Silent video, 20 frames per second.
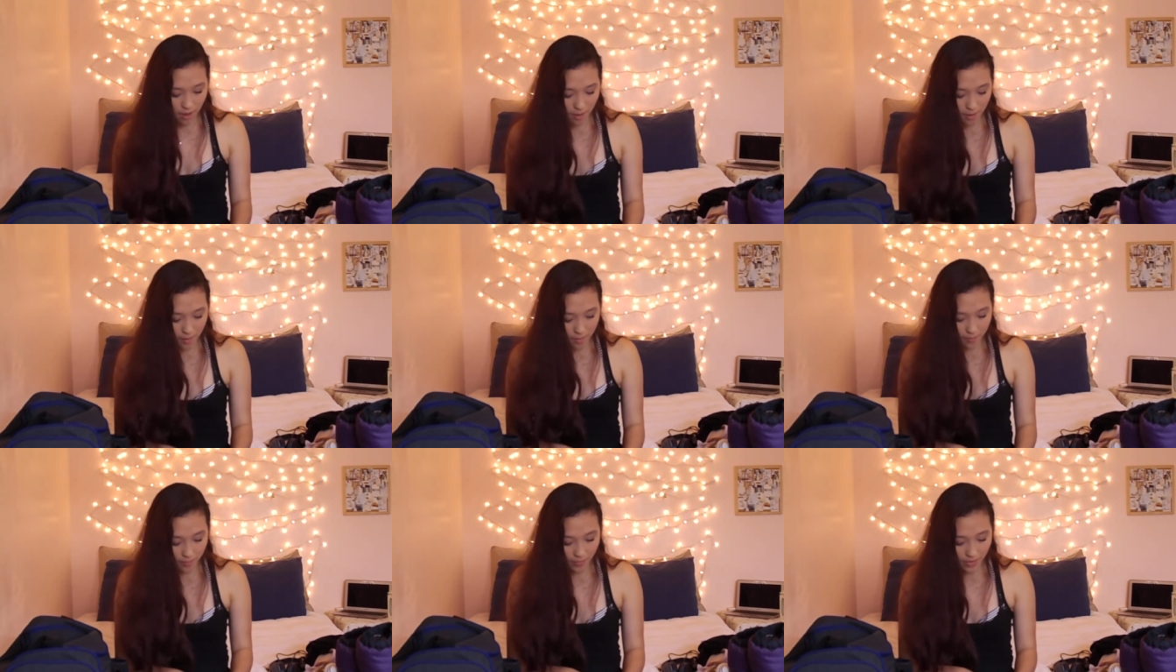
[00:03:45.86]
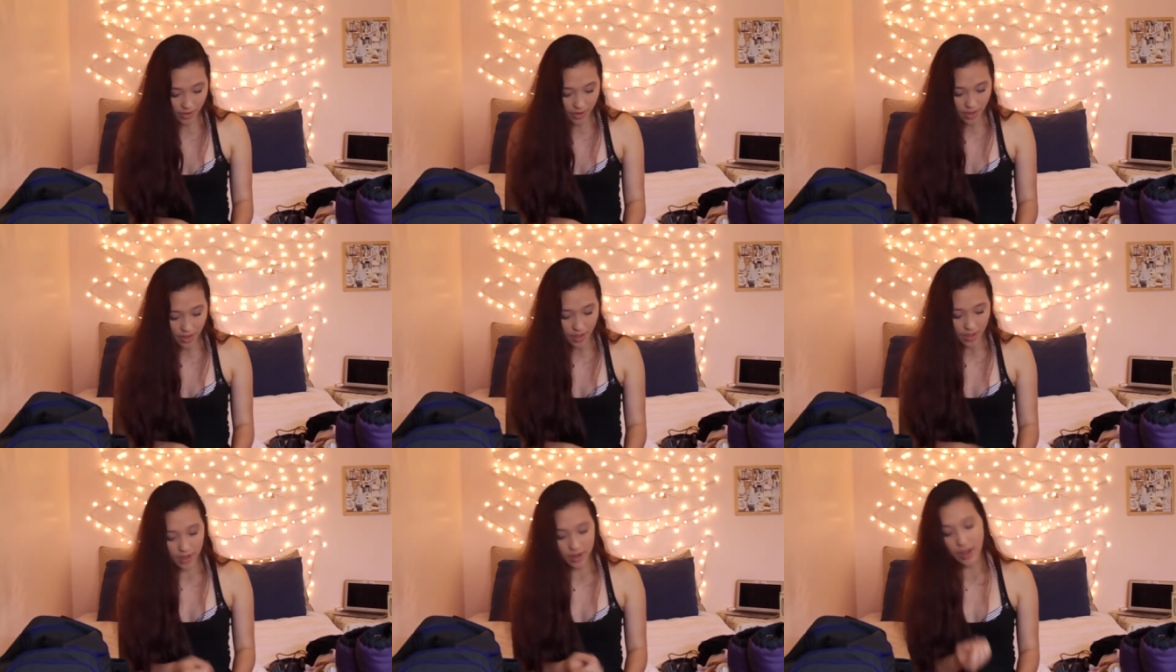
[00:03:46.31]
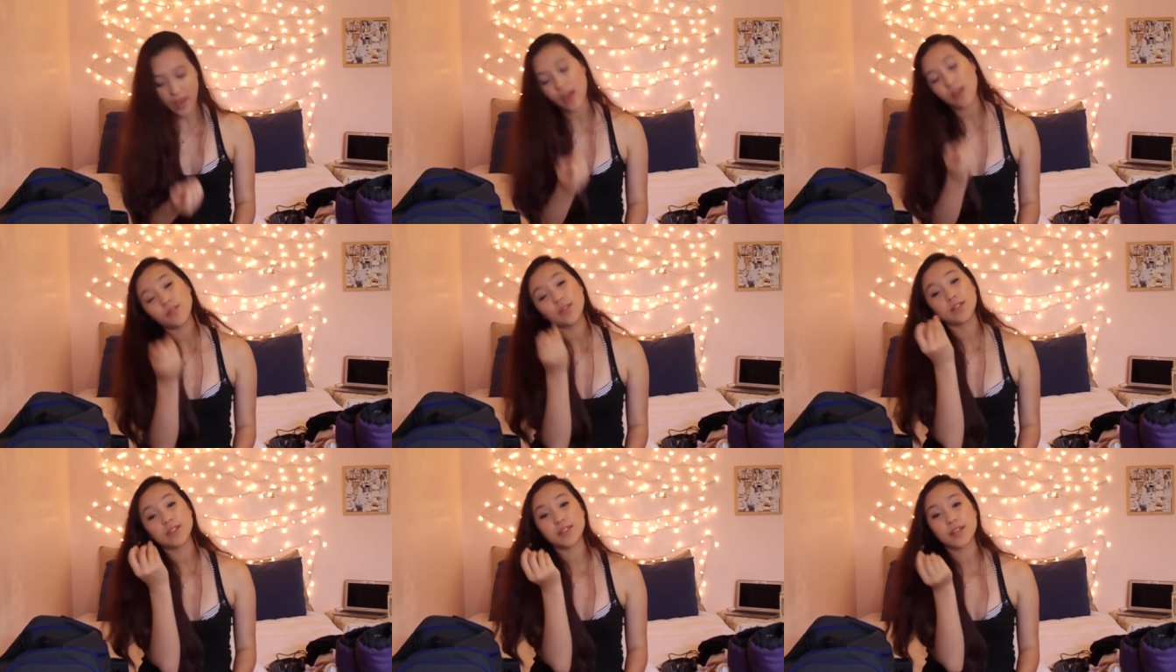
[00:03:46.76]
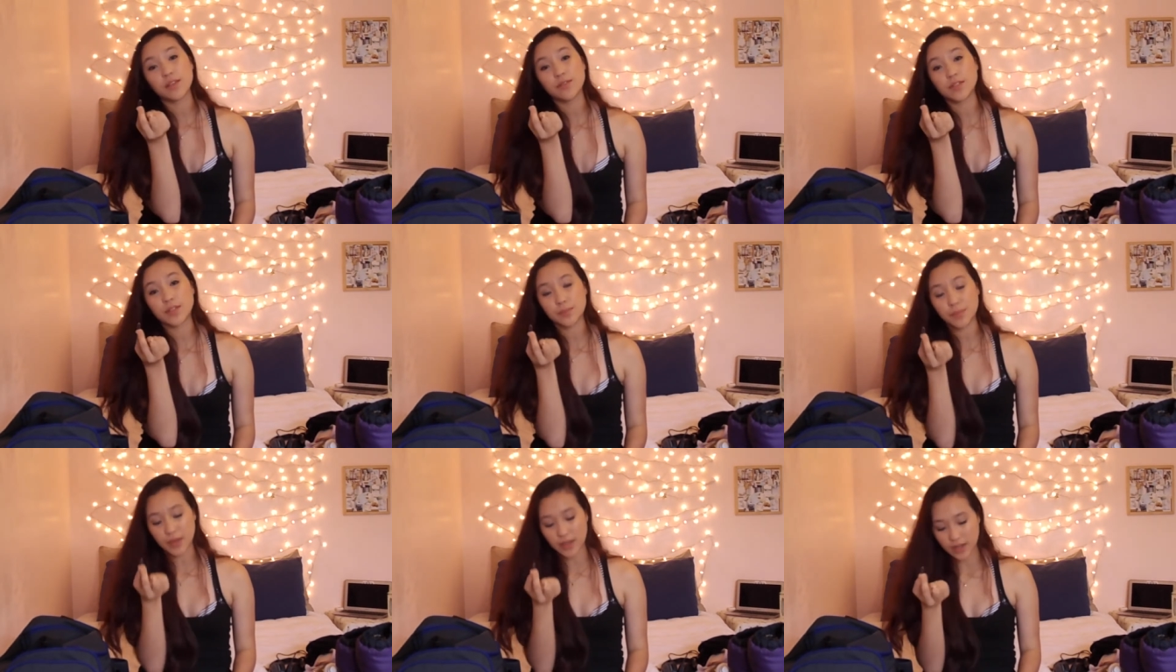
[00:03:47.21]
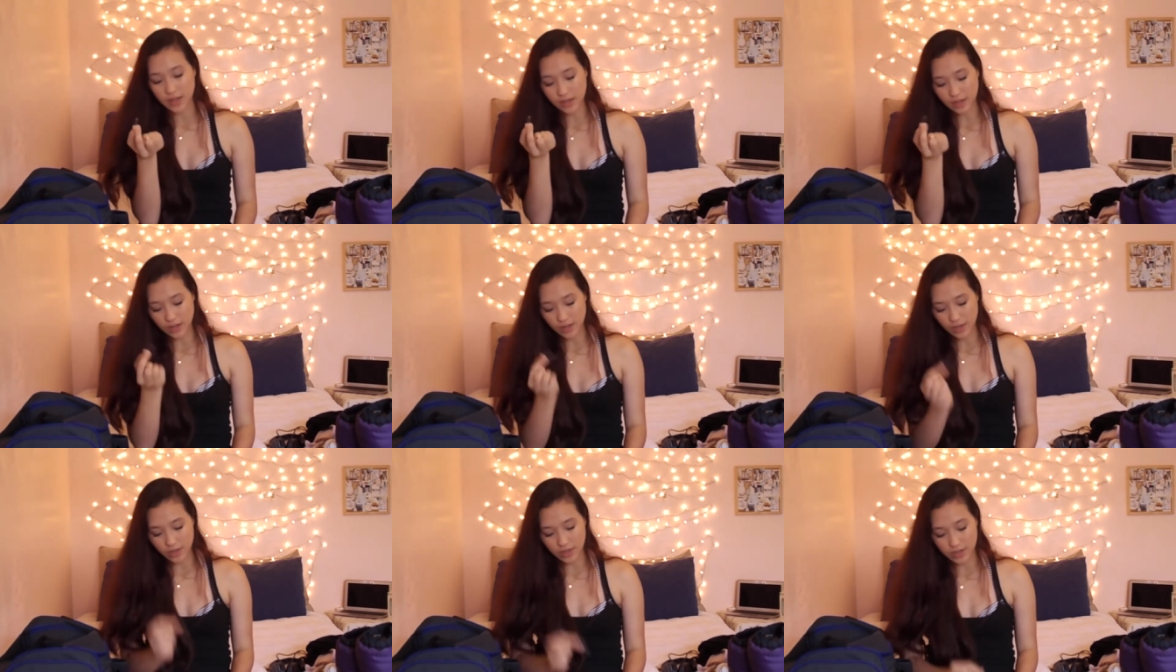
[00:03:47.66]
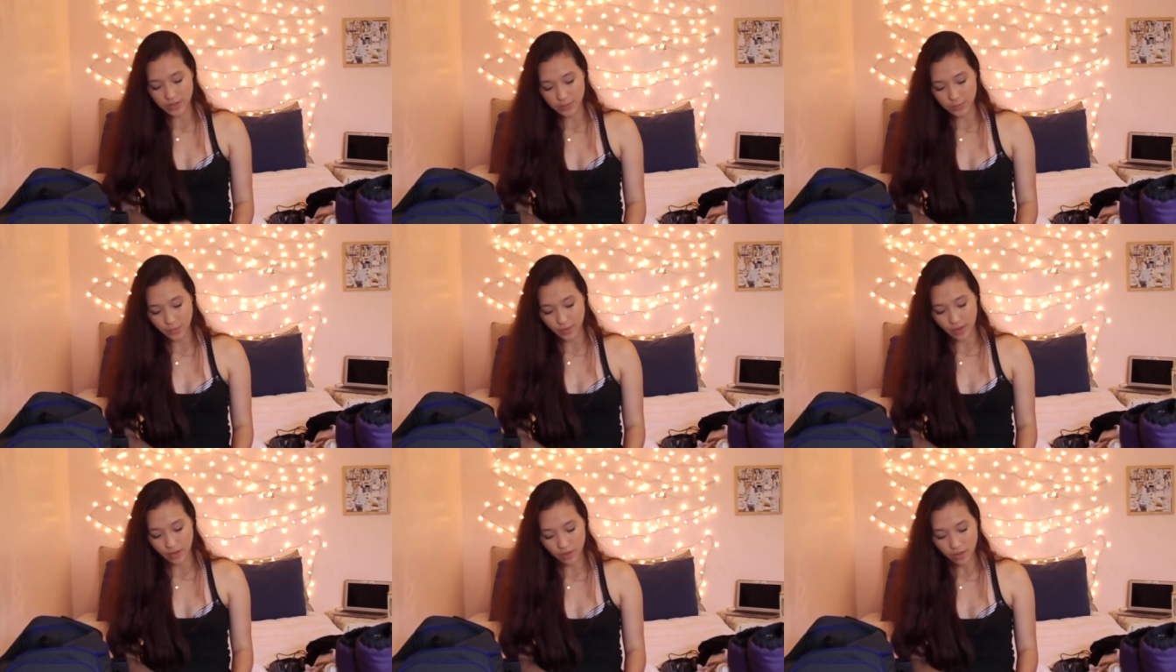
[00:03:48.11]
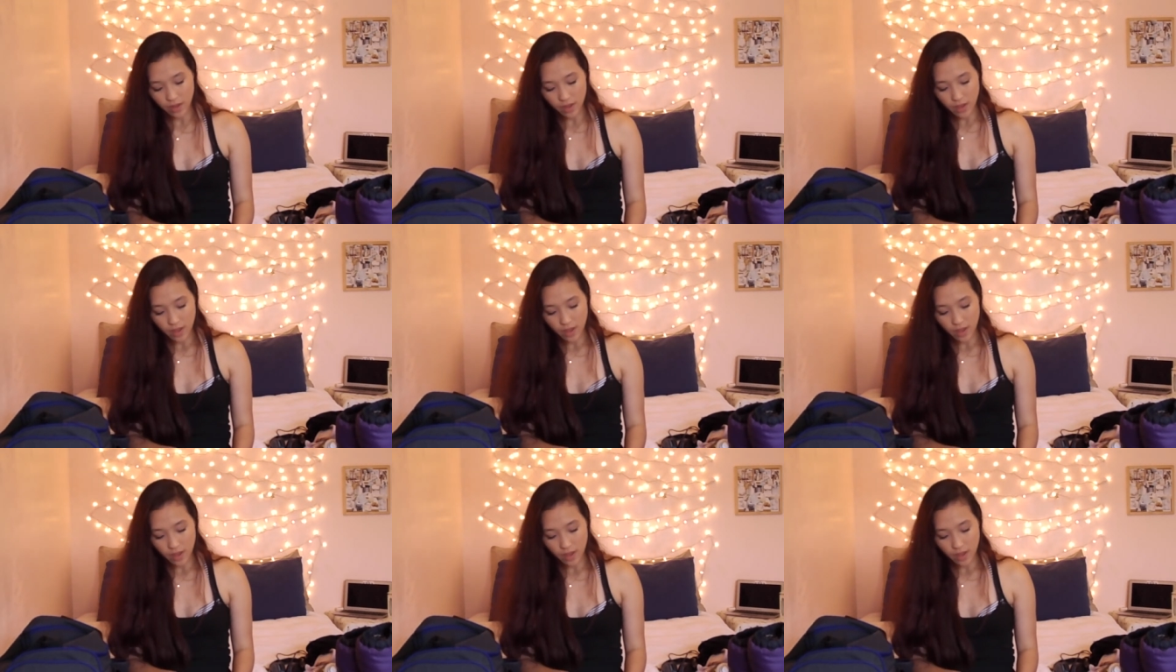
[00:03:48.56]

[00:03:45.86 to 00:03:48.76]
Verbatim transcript: Um, and I have this safety pin in here as well.